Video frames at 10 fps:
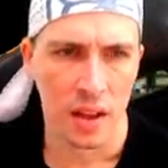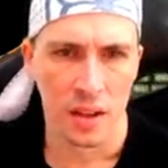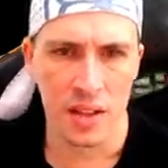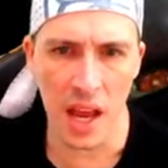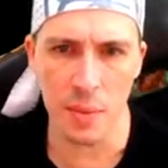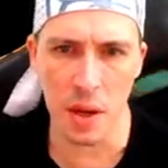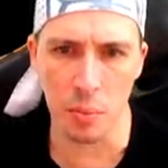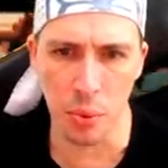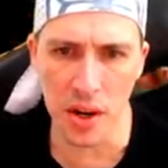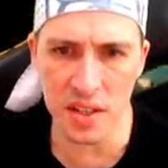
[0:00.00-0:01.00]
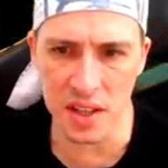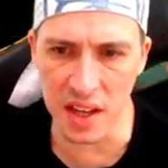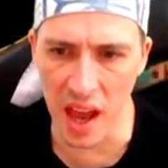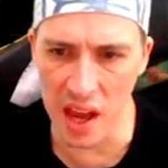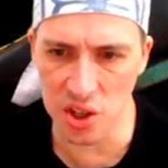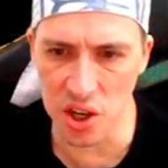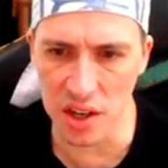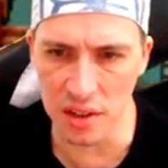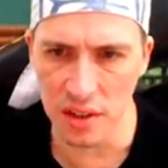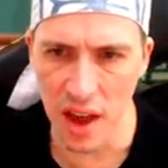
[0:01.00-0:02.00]
Damian Priest to cash
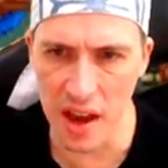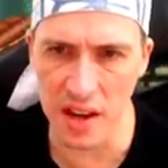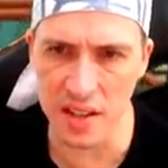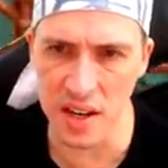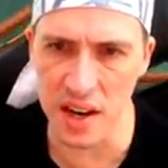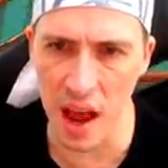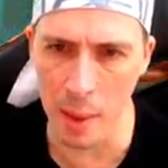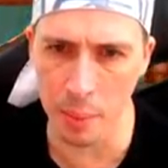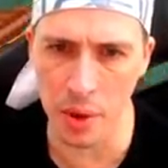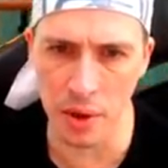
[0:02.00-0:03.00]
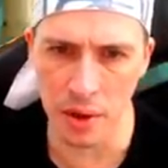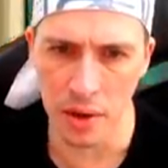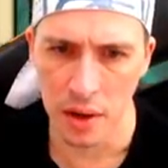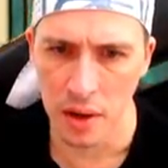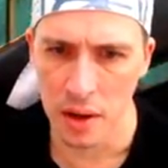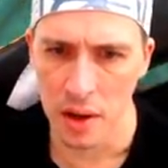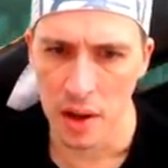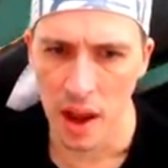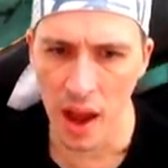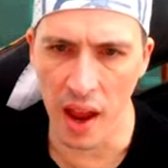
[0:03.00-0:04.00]
in, and it didn't happen,
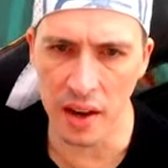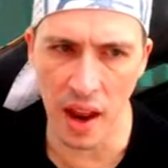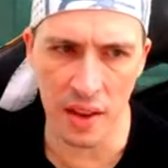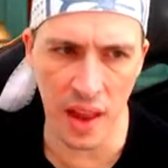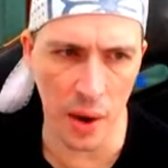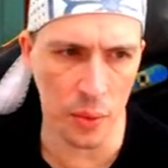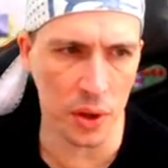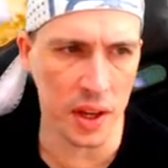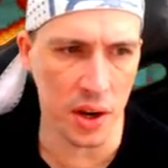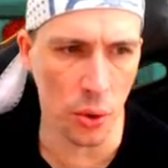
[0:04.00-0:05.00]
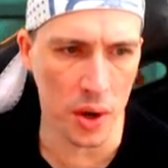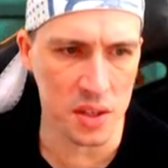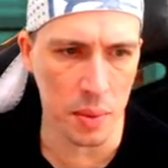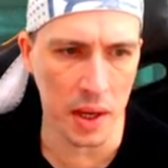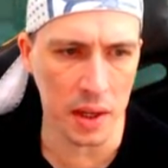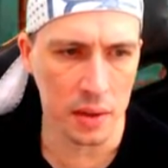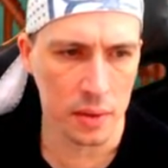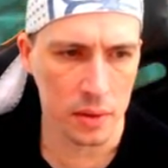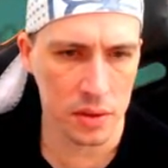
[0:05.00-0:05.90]
and that really annoys me.